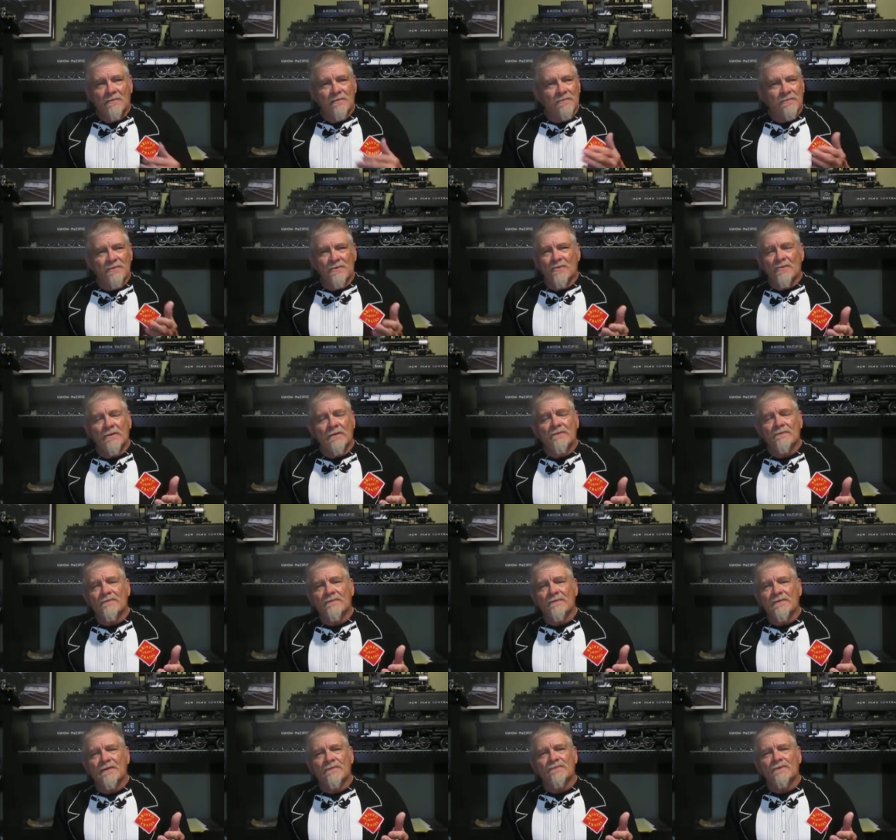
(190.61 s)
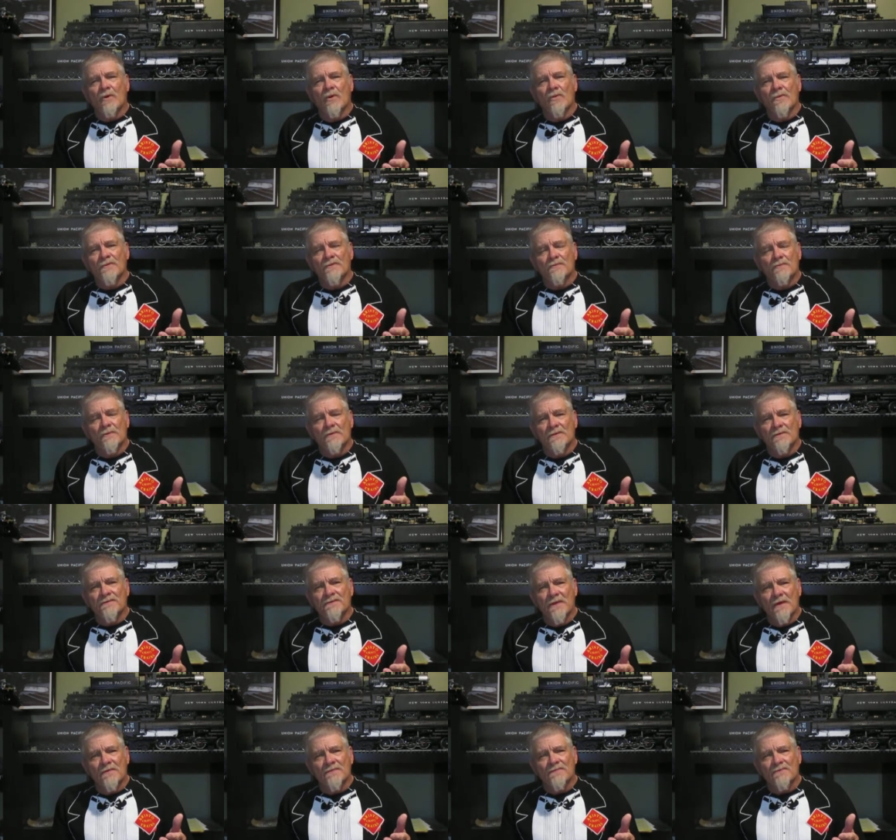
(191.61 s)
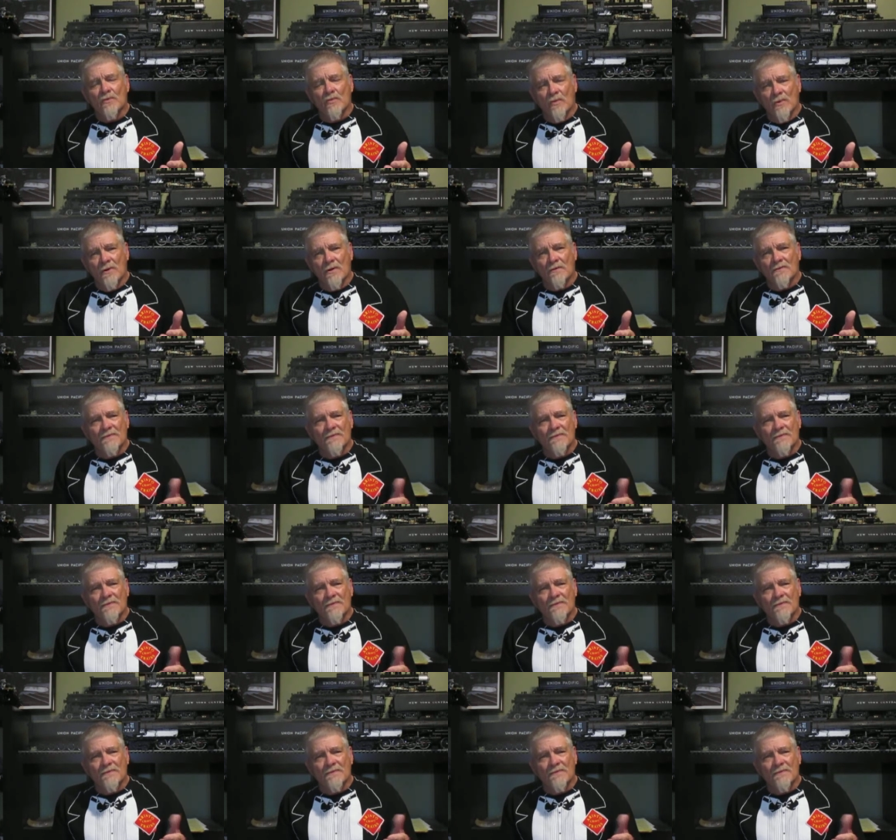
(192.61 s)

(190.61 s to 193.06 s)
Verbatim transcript: You don't even give the Holy Spirit a chance to work.